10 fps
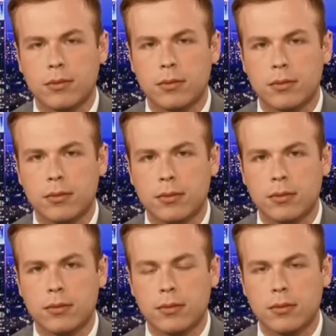
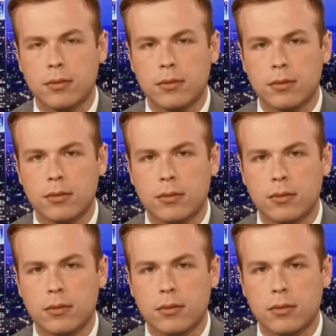
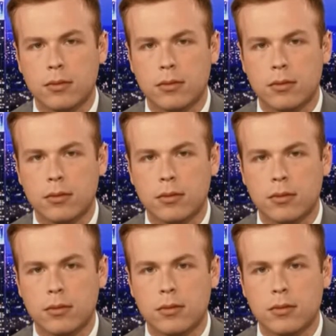
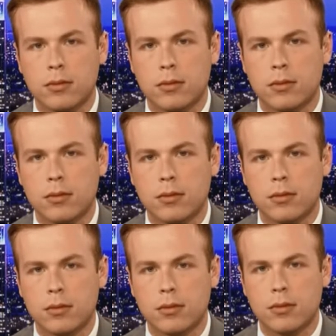
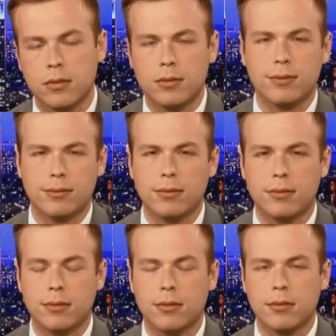
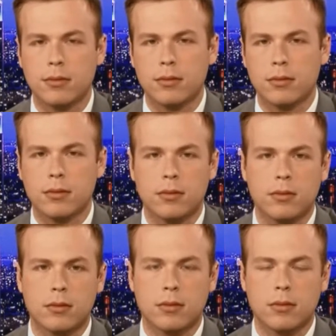
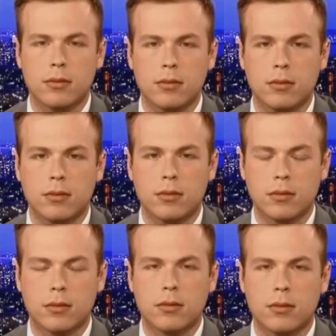
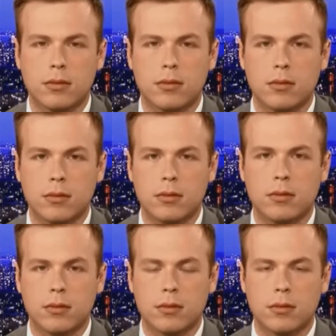
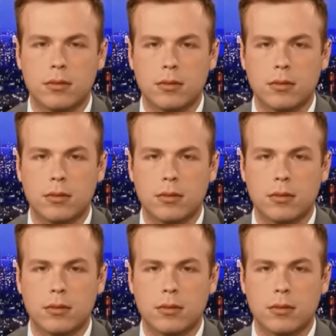The person shown says nothing.